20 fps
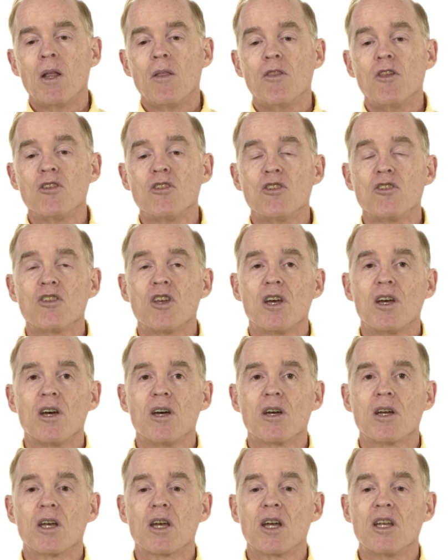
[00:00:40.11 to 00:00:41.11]
This is
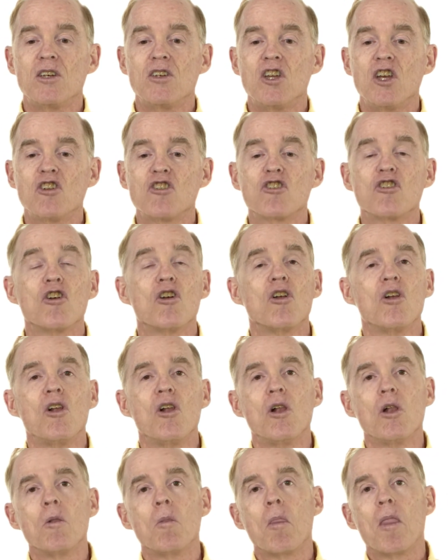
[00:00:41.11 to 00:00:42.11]
a
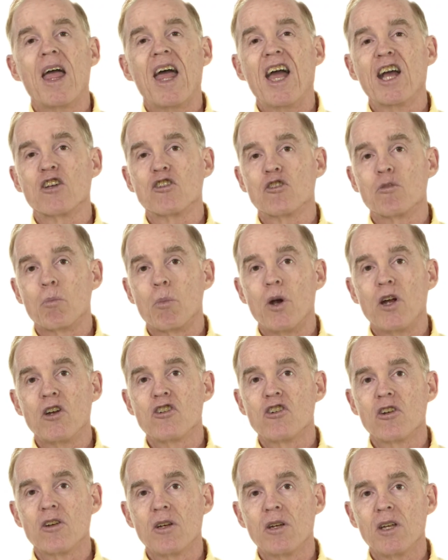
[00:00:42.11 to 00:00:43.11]
conditional
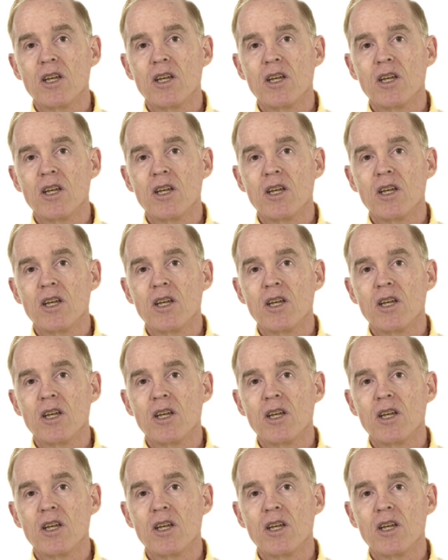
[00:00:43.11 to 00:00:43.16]
expression.